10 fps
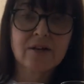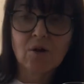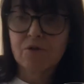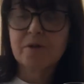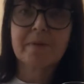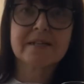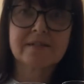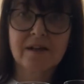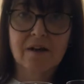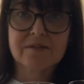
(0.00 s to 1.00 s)
Not the best
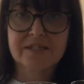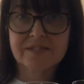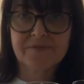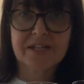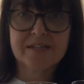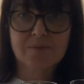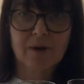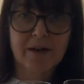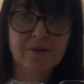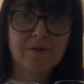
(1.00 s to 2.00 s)
glasses for this
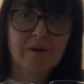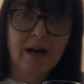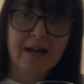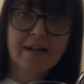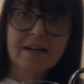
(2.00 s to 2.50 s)
one, all right?